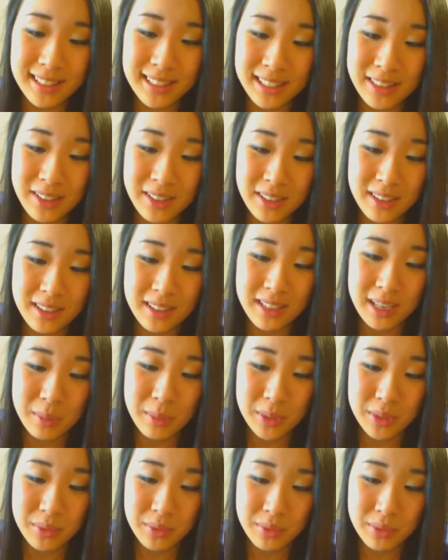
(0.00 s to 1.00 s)
I thought the name
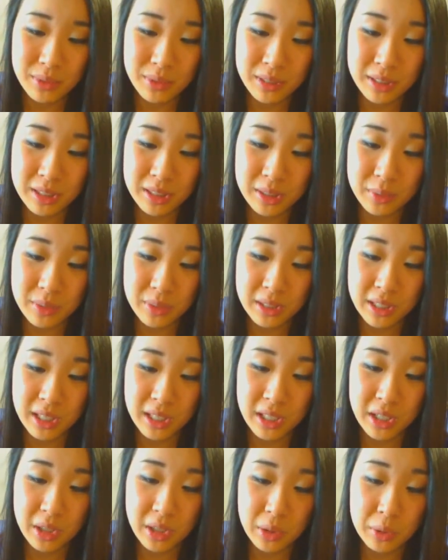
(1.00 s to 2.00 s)
was really, really
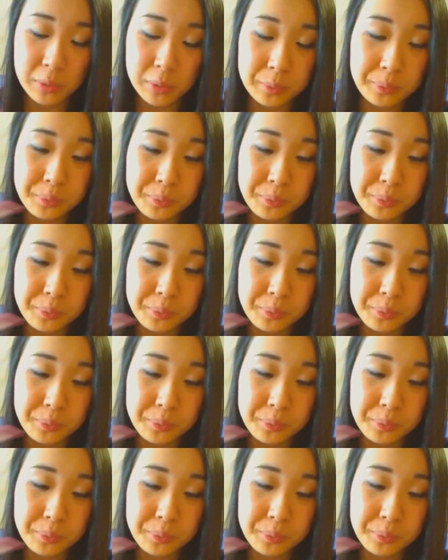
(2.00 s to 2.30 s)
cute.